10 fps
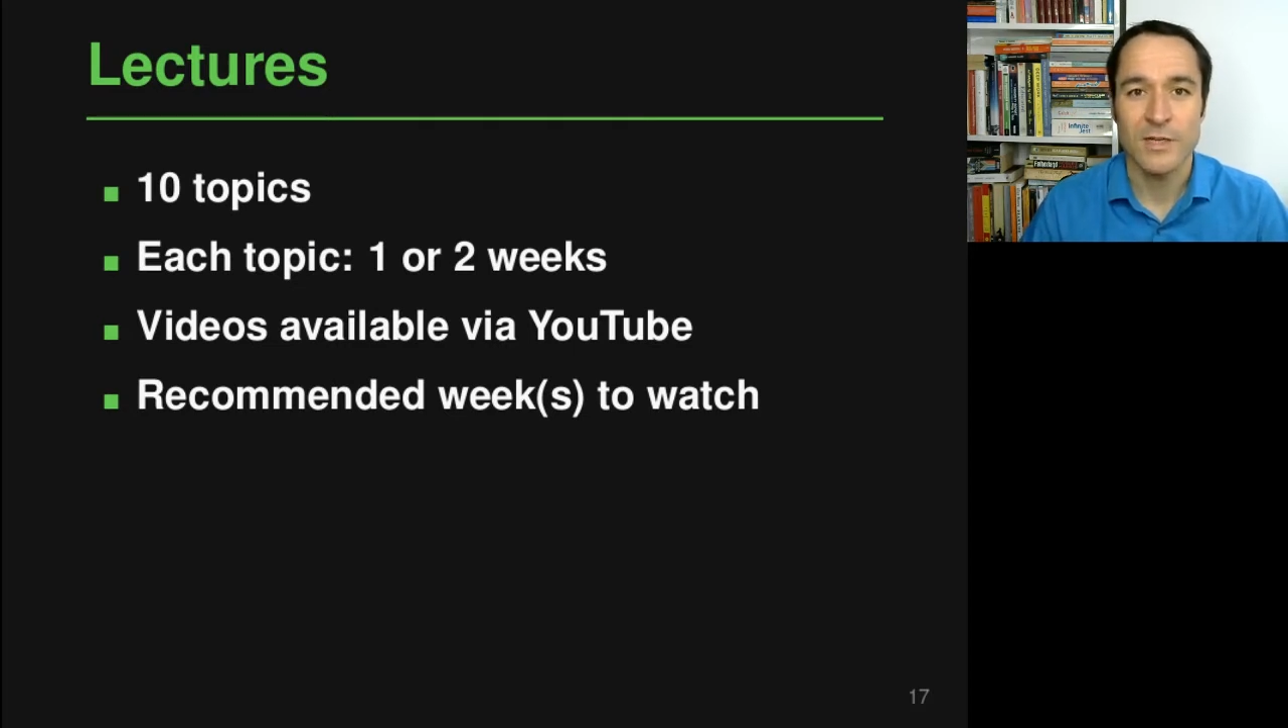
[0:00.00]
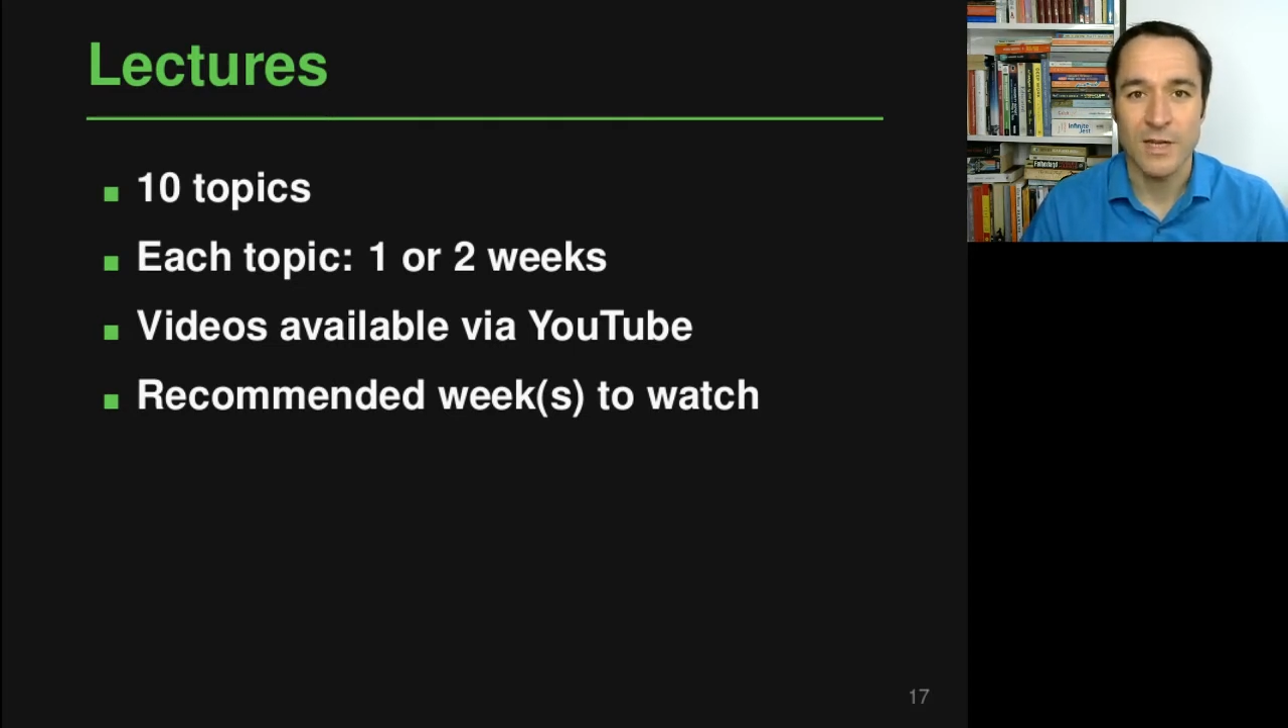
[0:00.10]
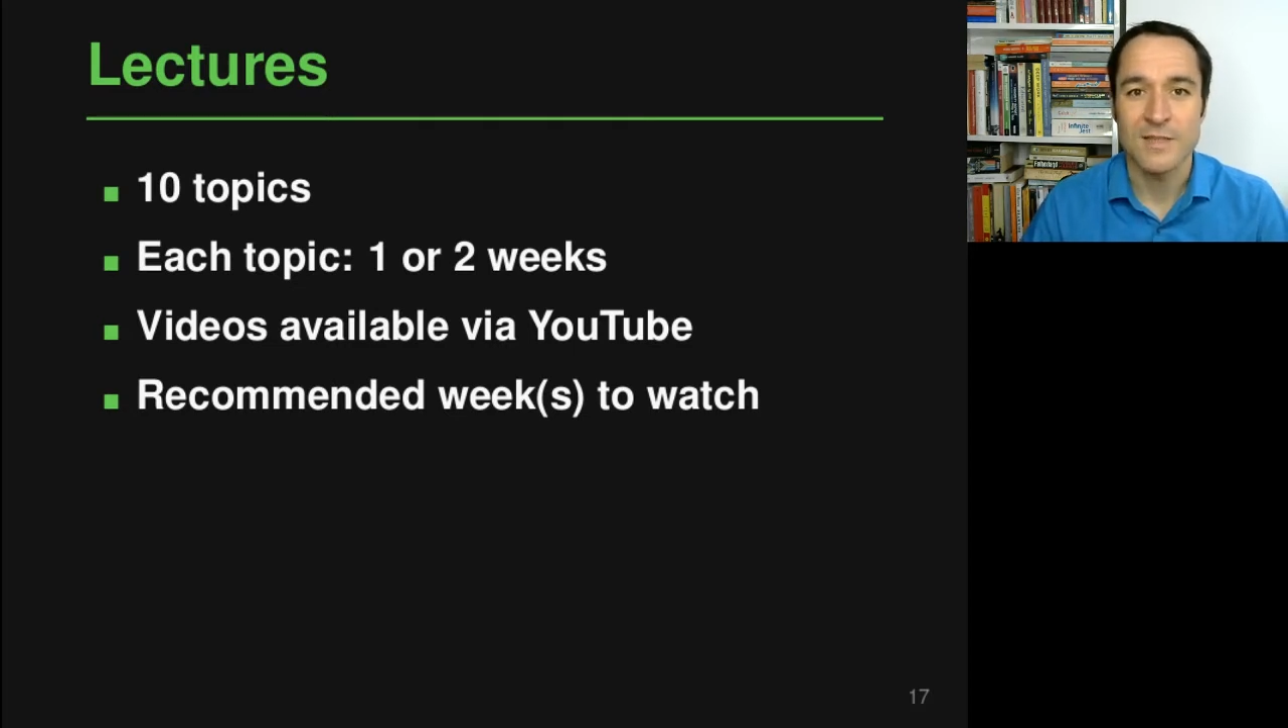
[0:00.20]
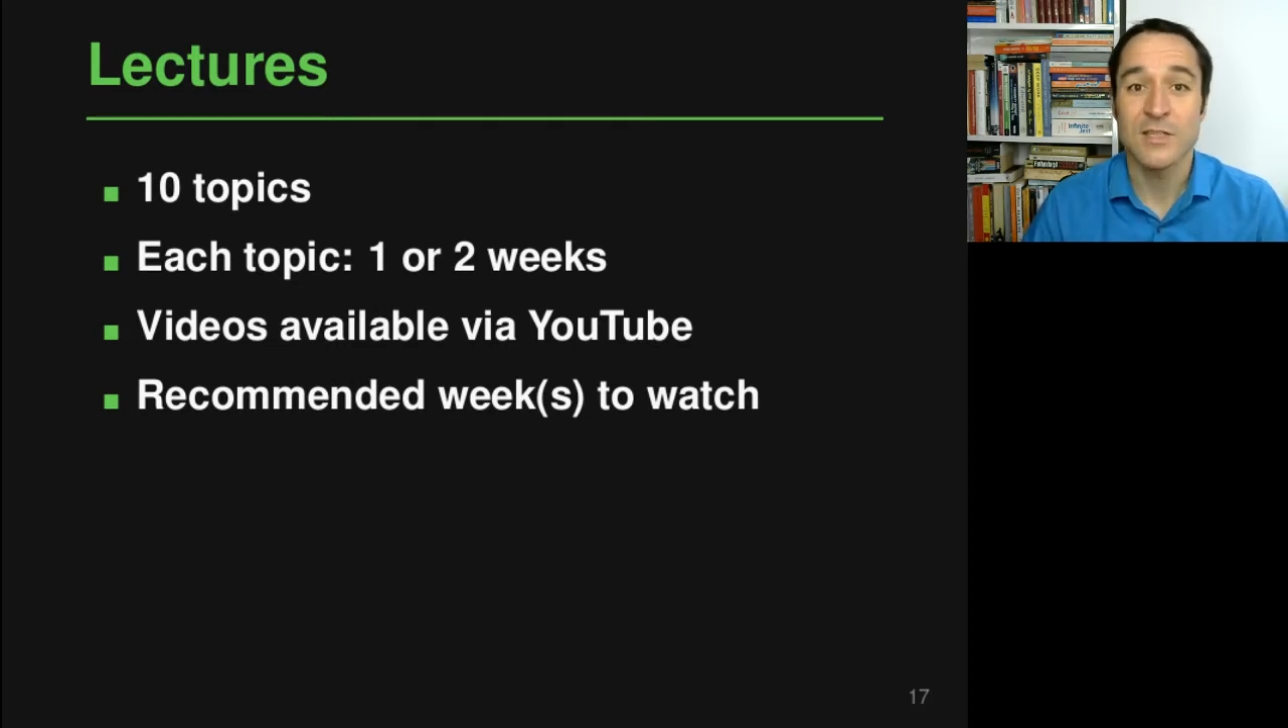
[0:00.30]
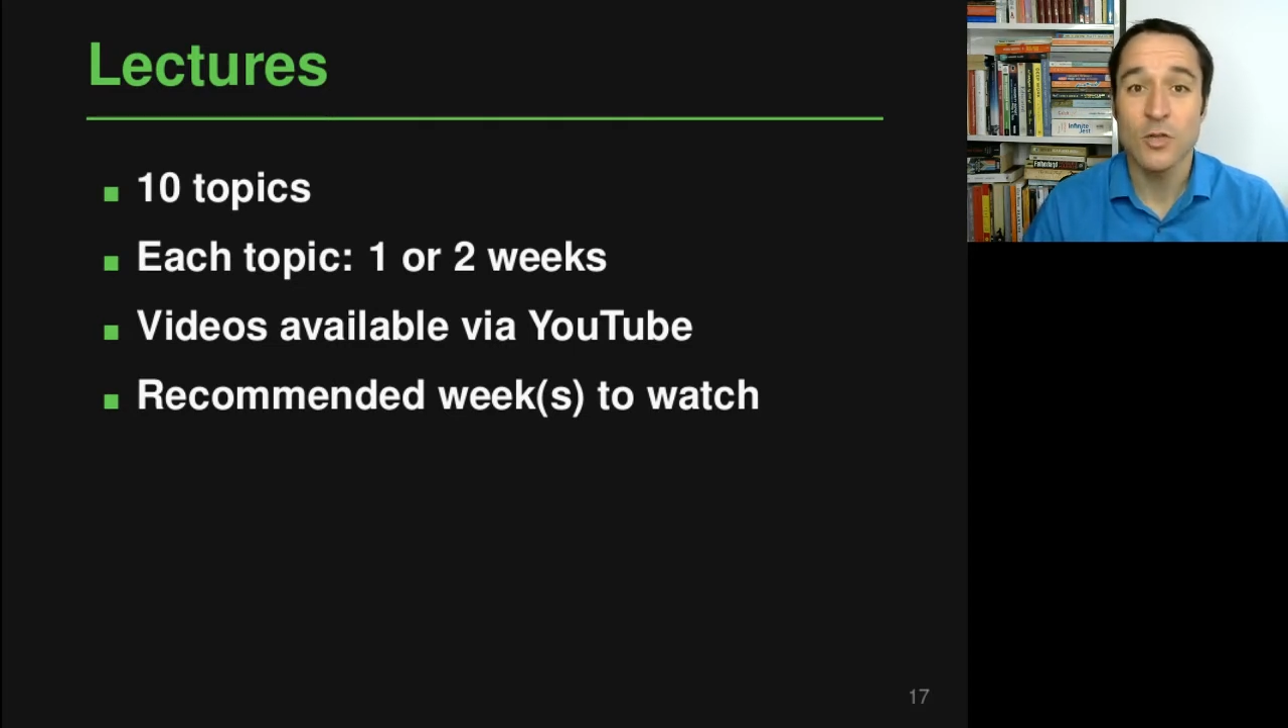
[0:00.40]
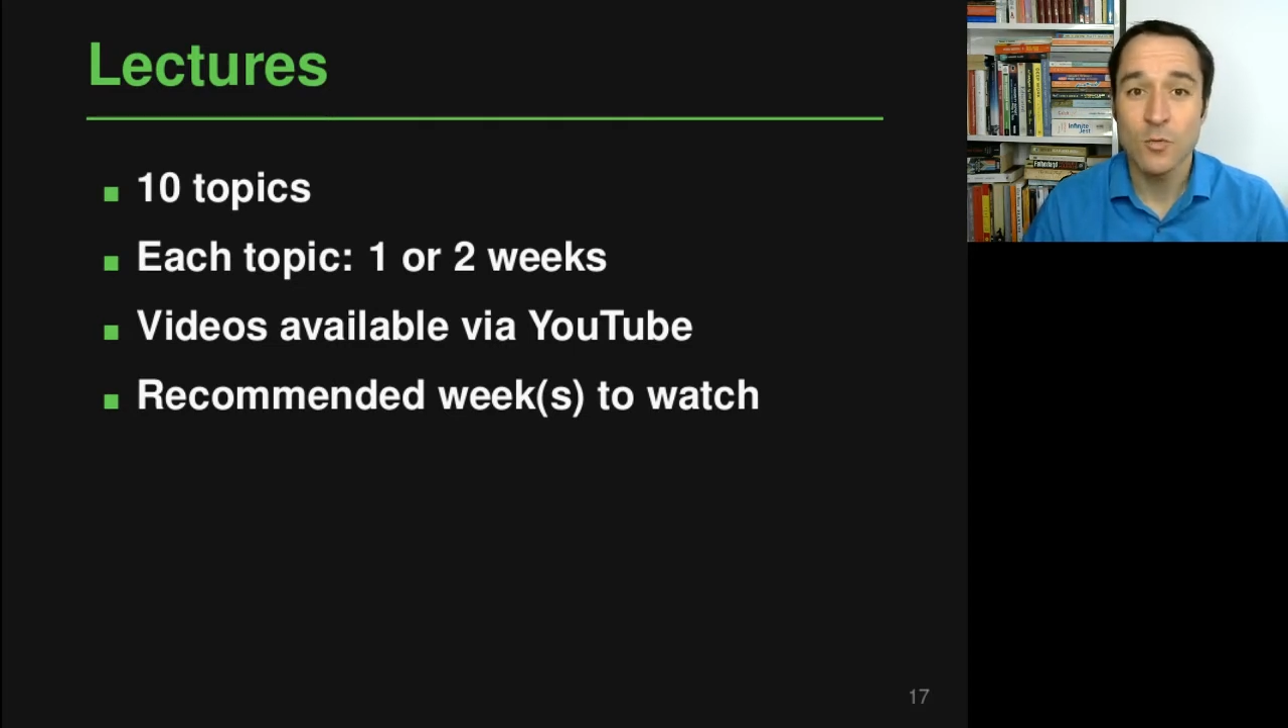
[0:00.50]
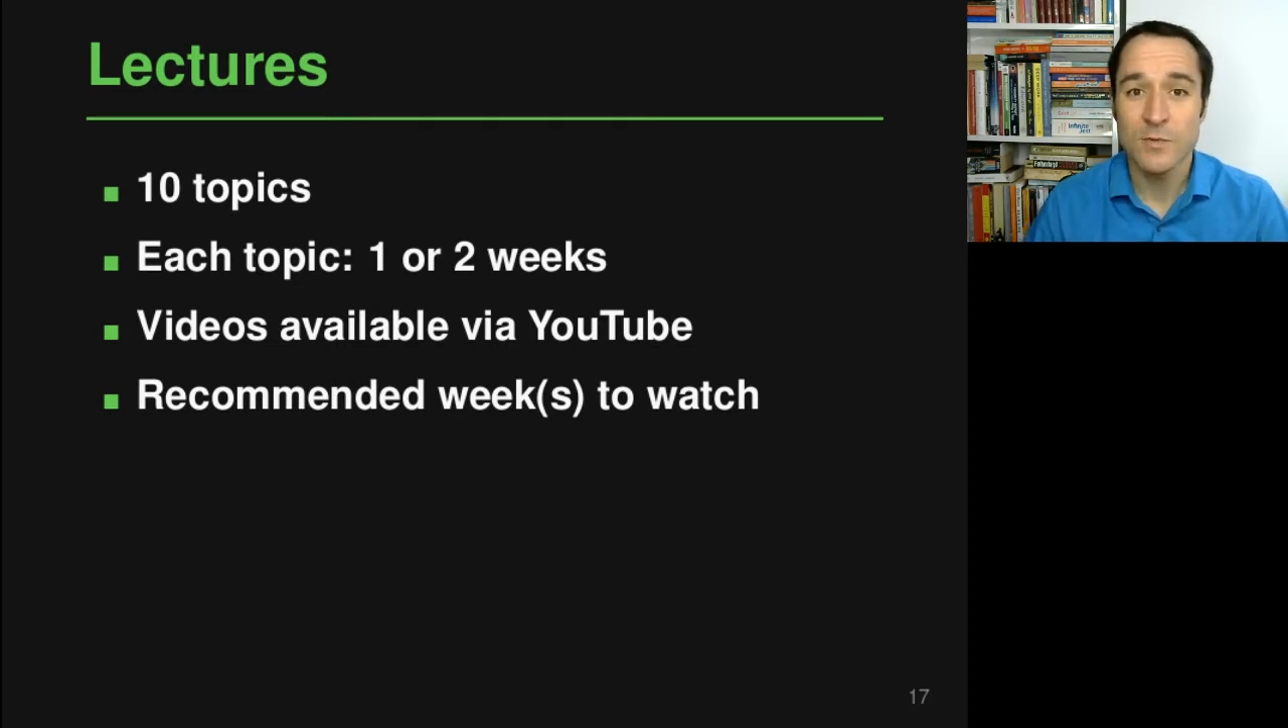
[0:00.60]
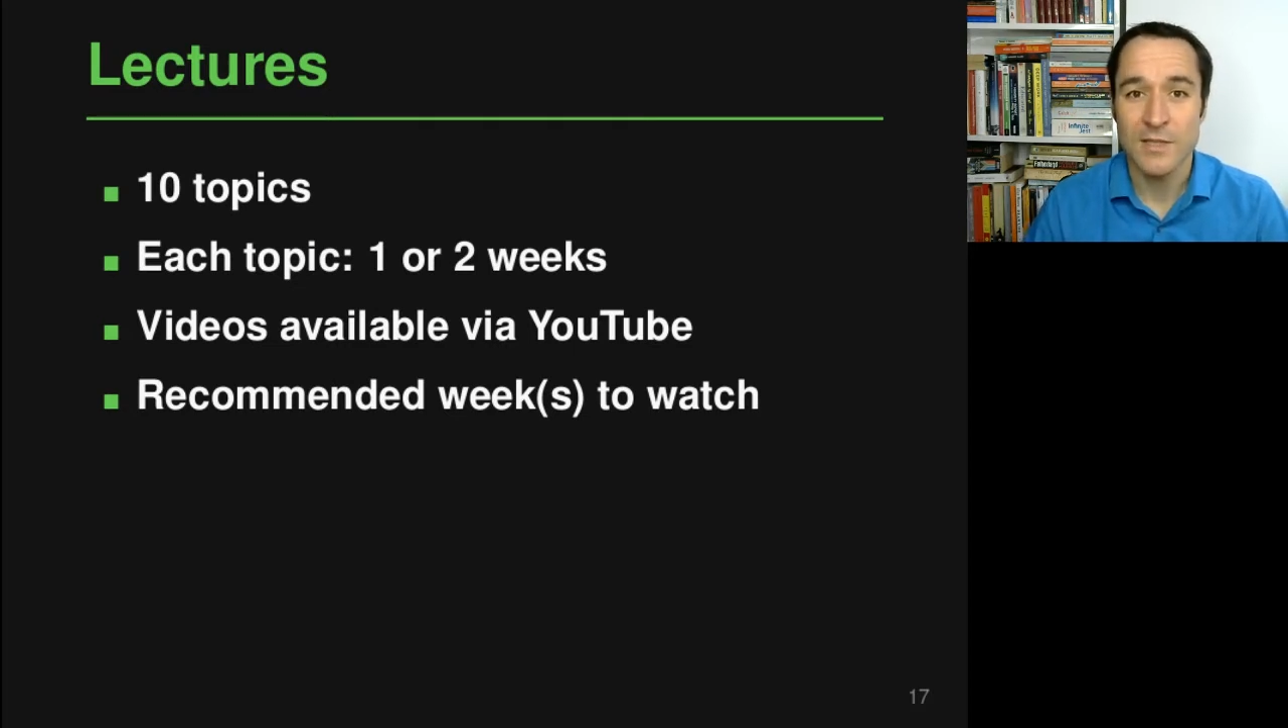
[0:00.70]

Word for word: assumes